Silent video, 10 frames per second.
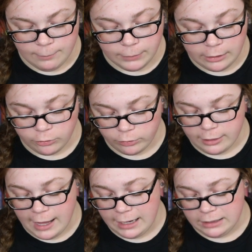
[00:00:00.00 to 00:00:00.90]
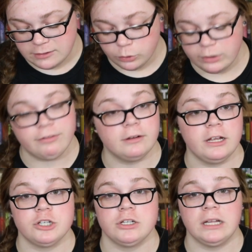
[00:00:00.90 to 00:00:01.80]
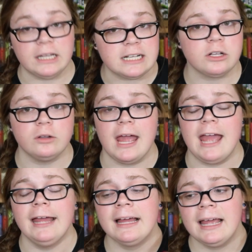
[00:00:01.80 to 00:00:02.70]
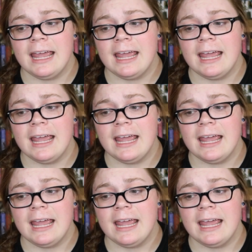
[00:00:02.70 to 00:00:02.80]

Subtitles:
But other than that, it's a great foundation. It lasts all day.